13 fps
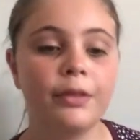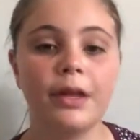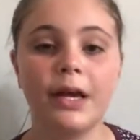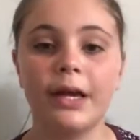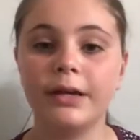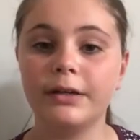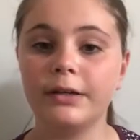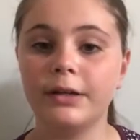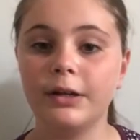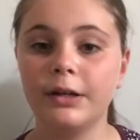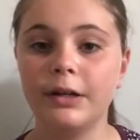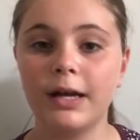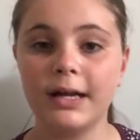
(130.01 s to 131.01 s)
and
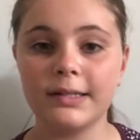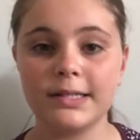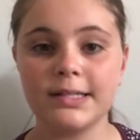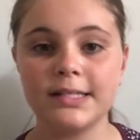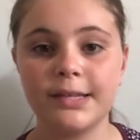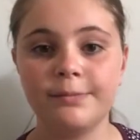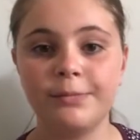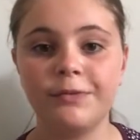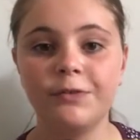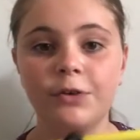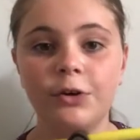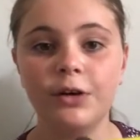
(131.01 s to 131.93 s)
as I said before,